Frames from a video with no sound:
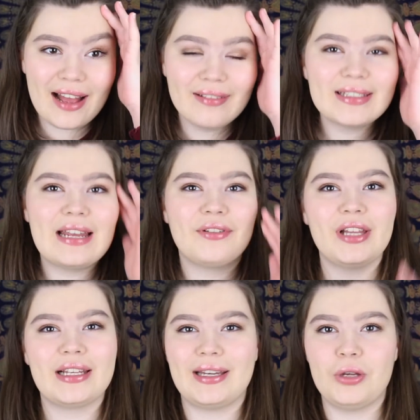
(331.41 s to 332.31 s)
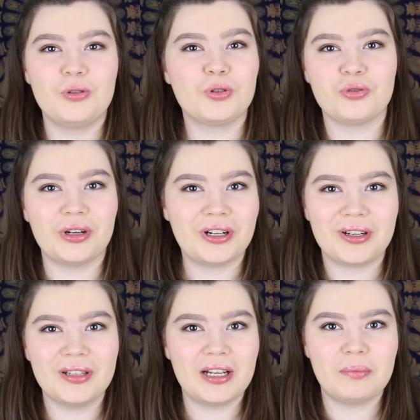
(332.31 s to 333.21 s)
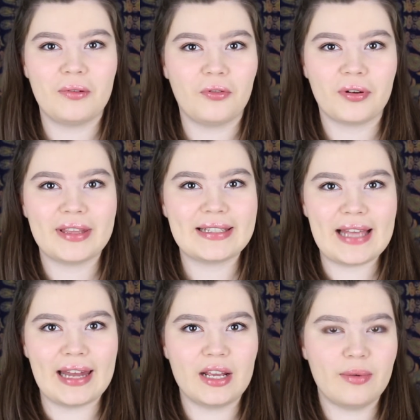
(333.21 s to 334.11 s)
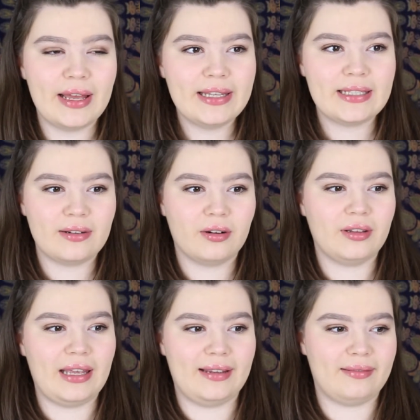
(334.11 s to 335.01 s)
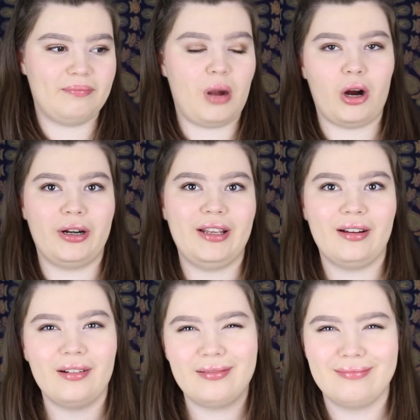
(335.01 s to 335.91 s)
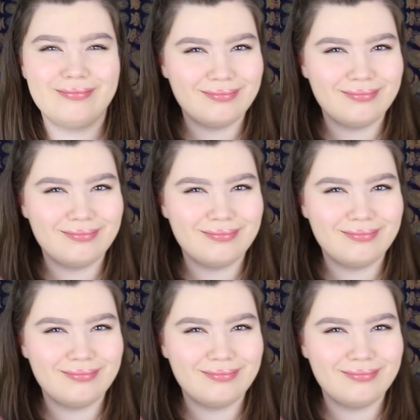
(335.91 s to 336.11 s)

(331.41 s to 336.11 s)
I was never like a huge drinker like before this anyways, or like partier,